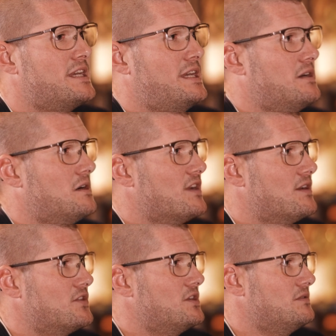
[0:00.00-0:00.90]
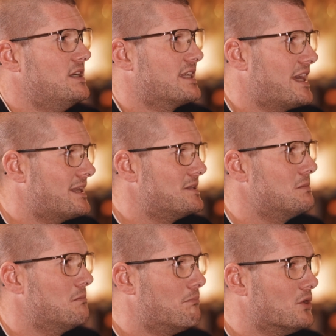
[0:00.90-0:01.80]
hit our revenue again,
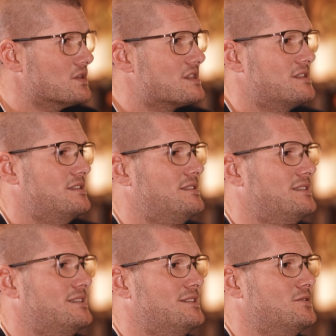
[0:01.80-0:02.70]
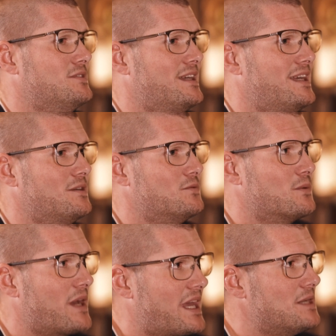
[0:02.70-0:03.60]
but we
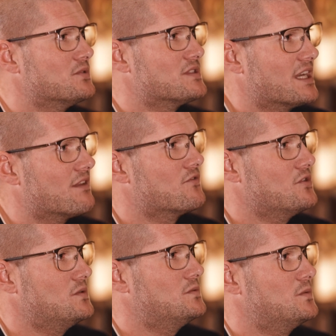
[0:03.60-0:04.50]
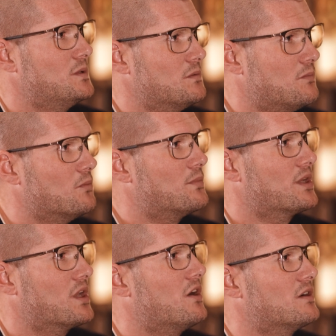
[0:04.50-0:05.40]
were able to get through. We were bumping
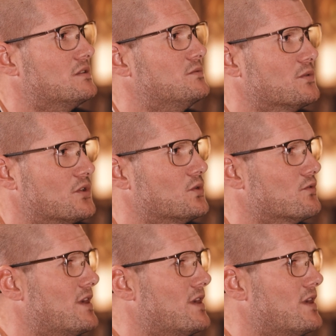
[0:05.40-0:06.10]
along, we were doing all